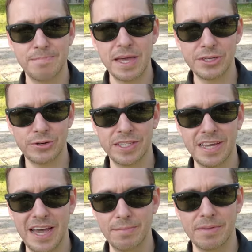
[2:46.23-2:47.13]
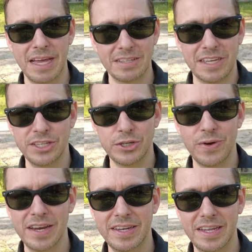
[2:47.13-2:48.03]
a measuring tape that's
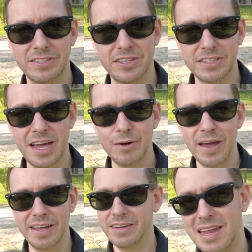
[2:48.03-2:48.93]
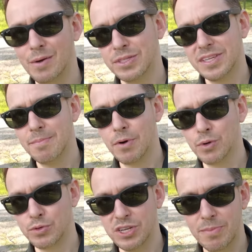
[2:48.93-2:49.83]
integrated into the tailgate. Now on some
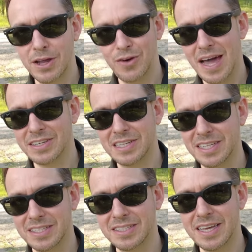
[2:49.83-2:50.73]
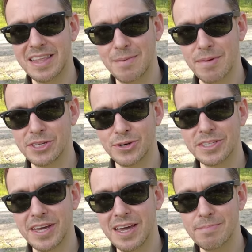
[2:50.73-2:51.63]
models, you might not actually see that
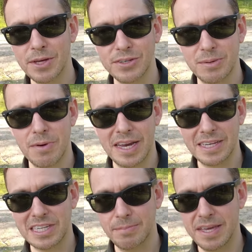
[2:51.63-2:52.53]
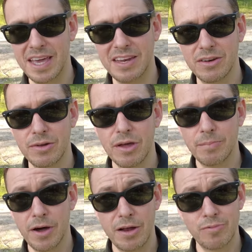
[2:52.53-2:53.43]
measuring tape because it might actually be hidden
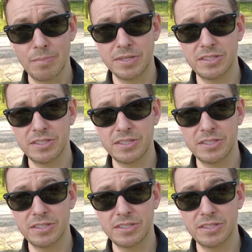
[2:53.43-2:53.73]
by a rubber